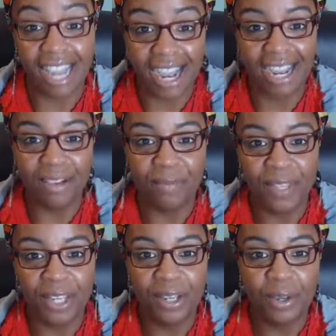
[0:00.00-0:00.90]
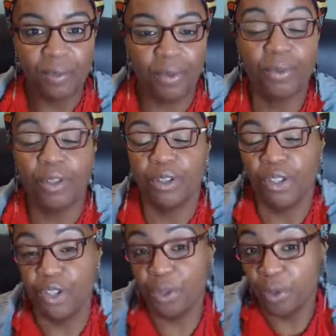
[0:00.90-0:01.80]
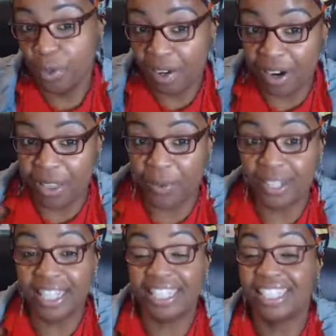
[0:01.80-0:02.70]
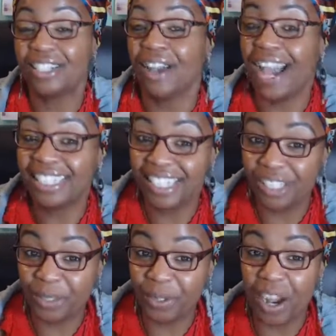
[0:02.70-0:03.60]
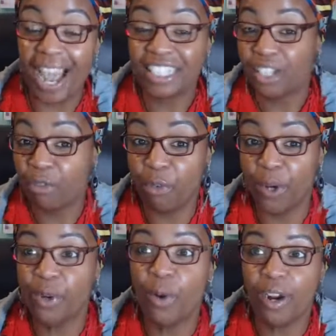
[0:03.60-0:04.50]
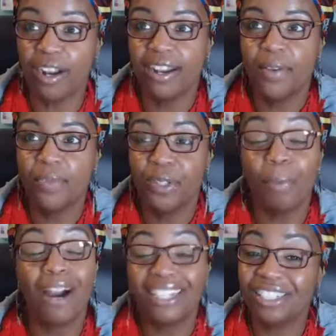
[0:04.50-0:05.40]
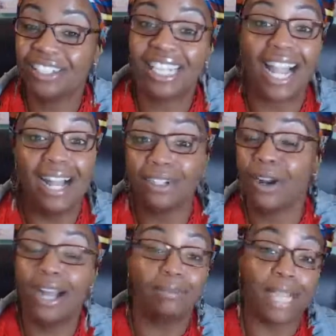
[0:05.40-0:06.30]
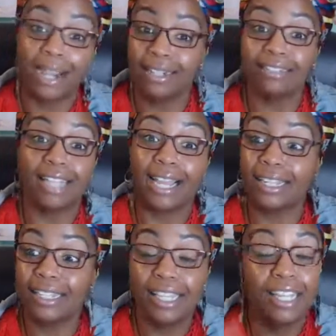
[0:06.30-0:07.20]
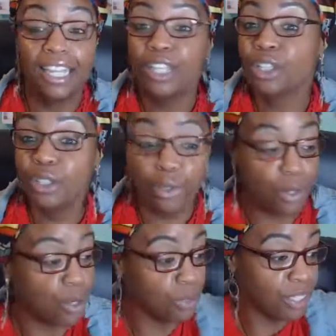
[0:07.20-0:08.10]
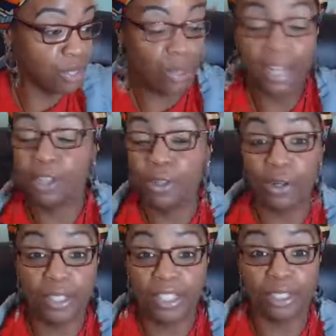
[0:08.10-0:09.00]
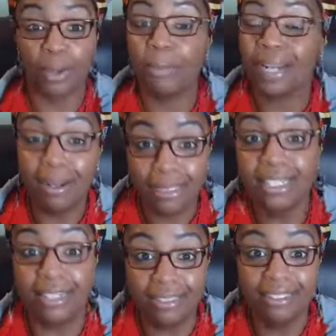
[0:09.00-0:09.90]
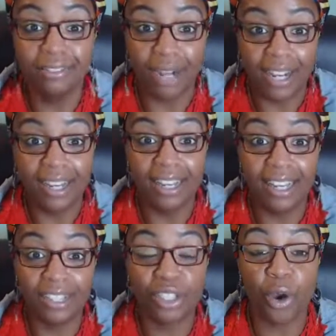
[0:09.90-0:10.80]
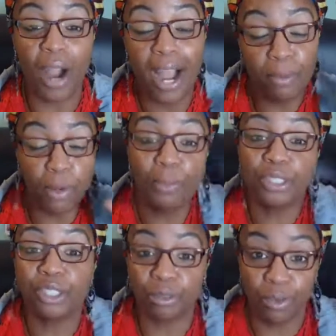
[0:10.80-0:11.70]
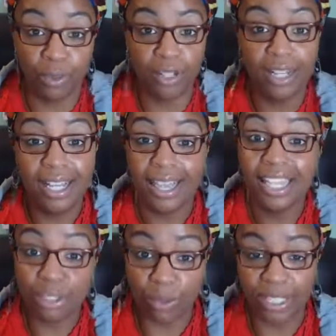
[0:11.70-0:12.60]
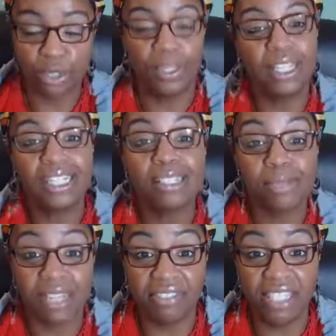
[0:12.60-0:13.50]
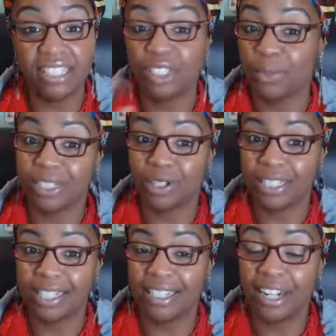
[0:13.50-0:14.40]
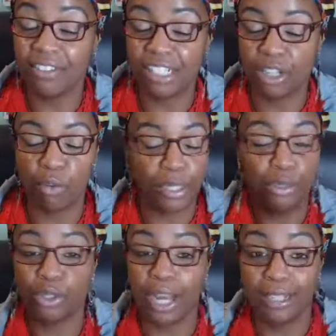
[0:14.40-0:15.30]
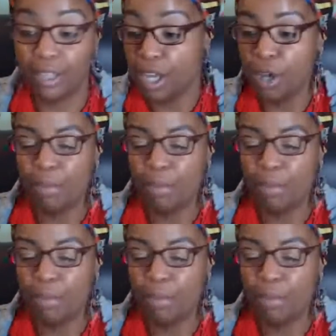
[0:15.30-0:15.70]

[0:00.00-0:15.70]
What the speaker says: time, but you are the one that's either asking for it, or your body is just like, I'm tired. Like, either you're going to go this way or you're going to go this way, but I'm done. Right. And so I'm going to push us more this way so we can get some stuff done, so we can start taking care of ourselves. Why are you trying to